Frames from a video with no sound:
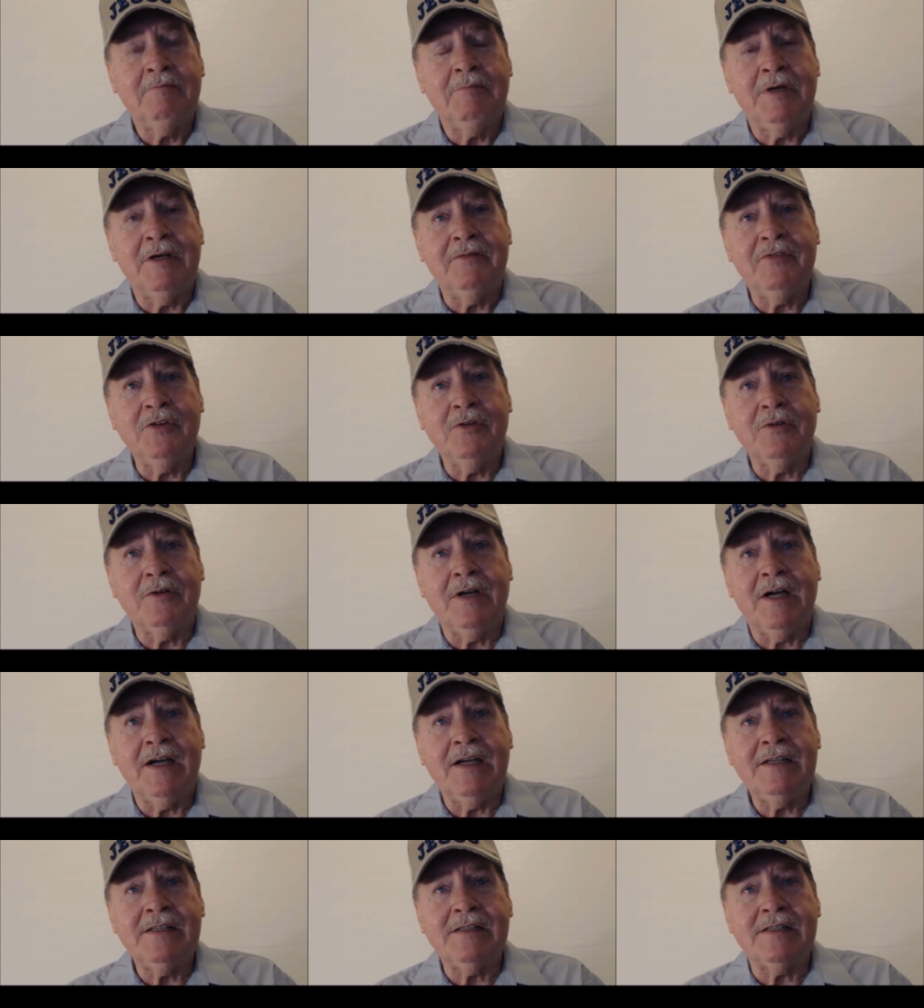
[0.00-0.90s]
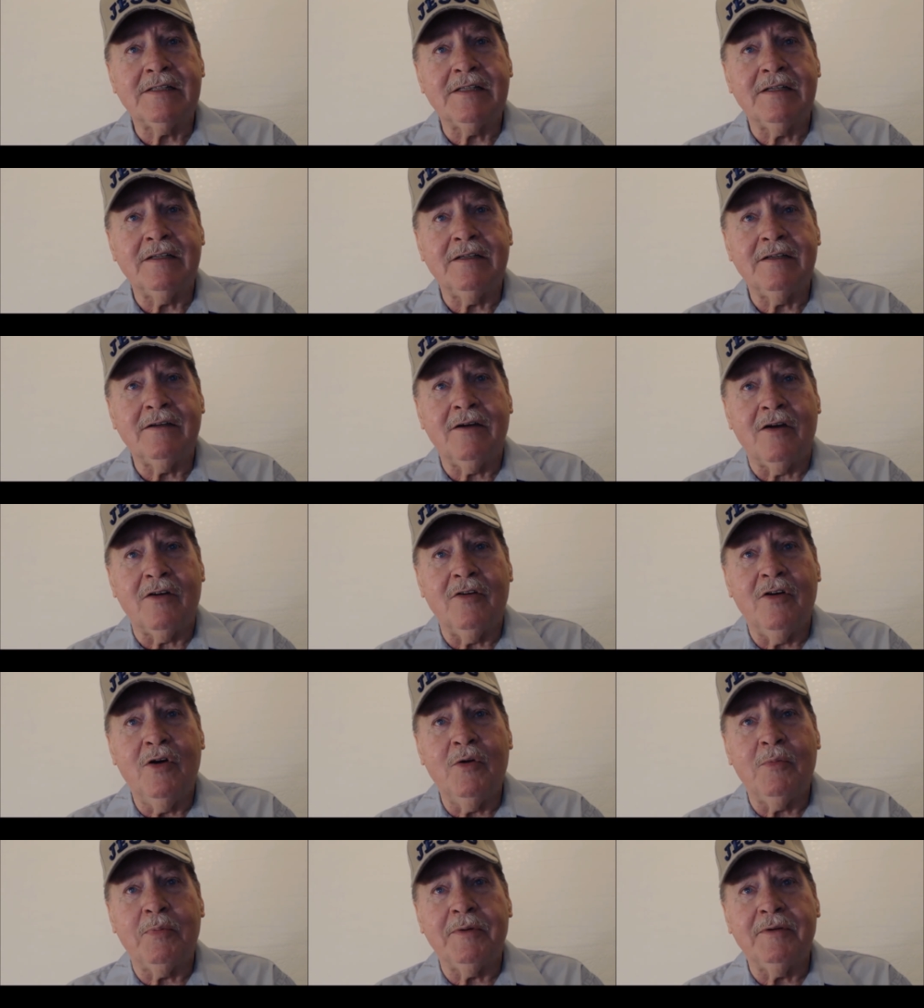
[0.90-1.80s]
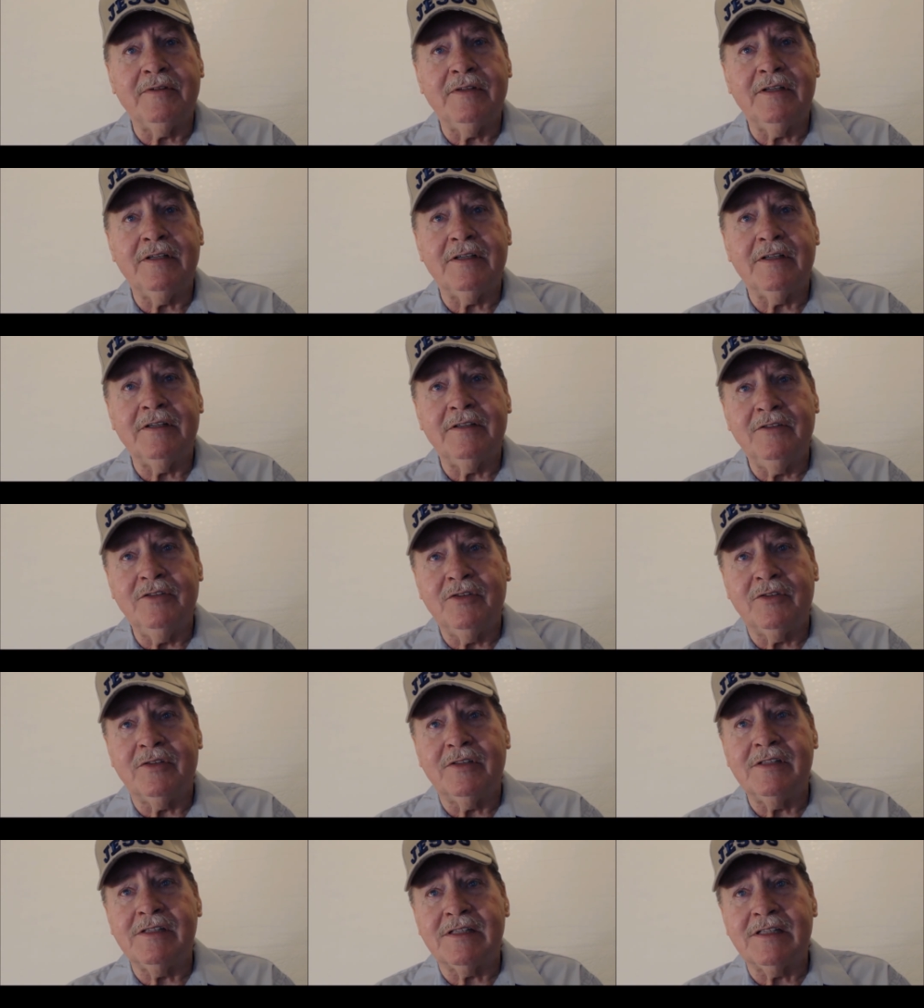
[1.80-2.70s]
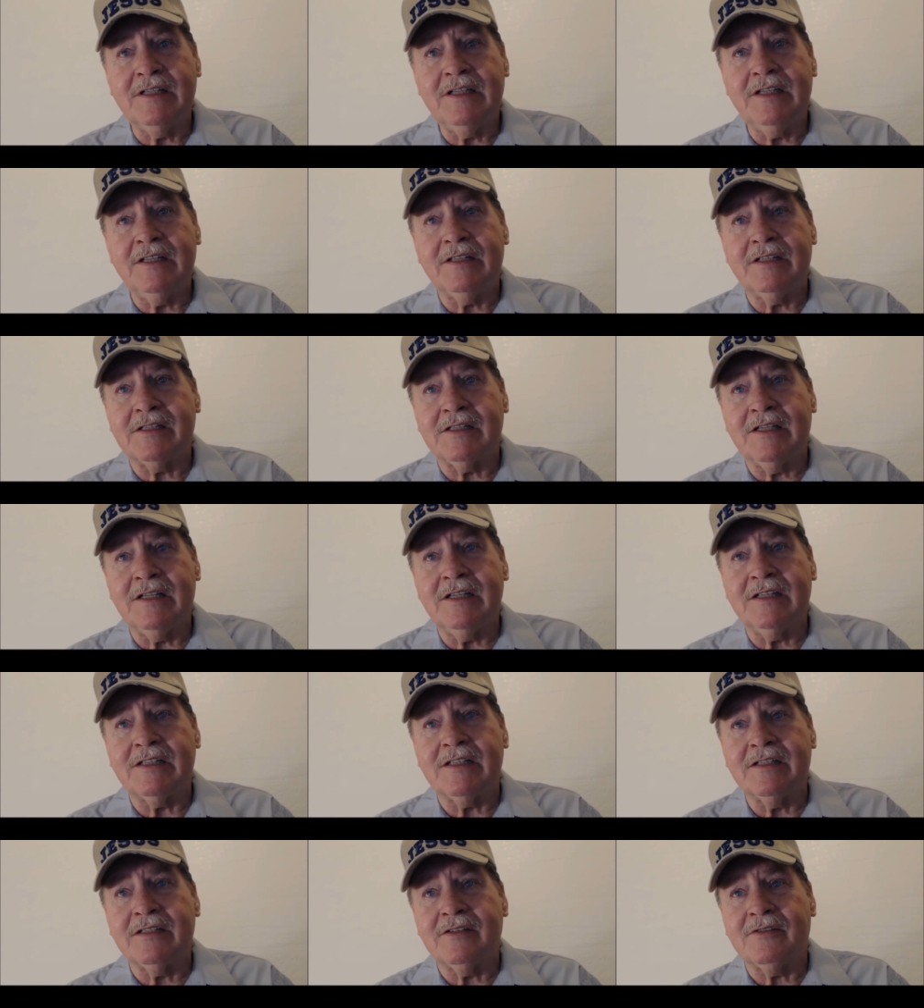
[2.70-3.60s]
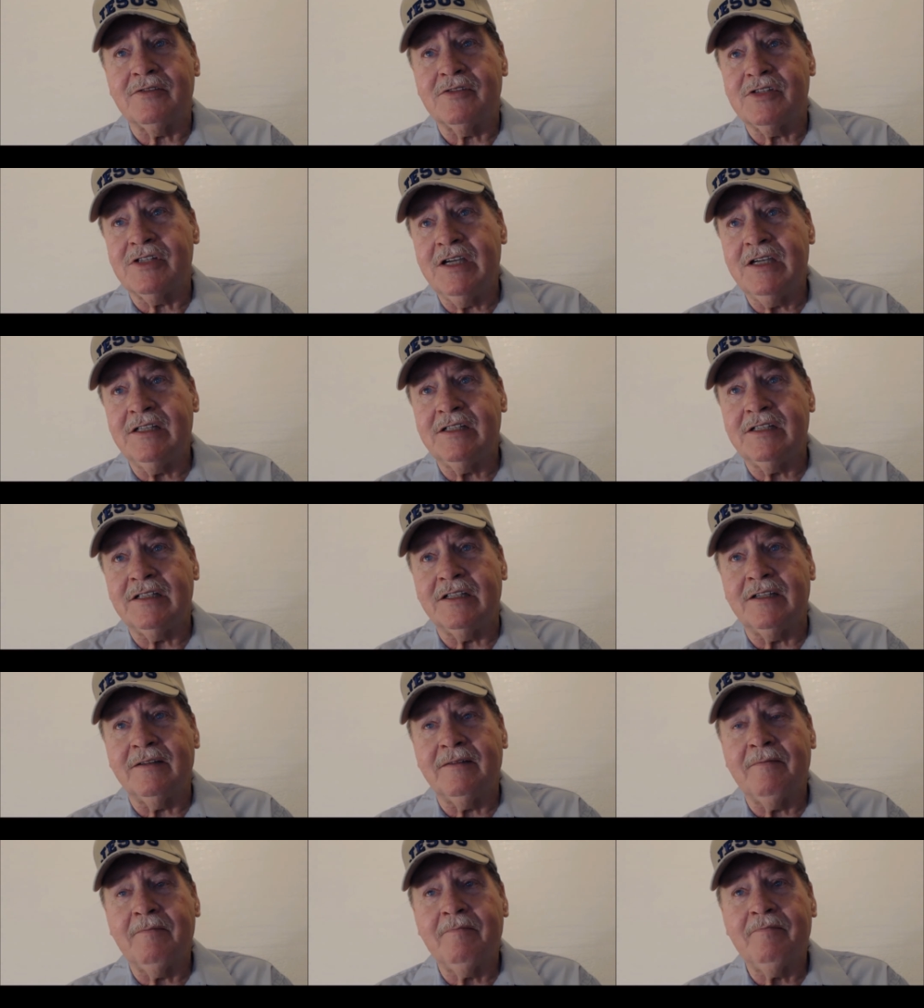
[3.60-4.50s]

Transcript: But if your eyes uh, are open, uh, you can see the seasons are changing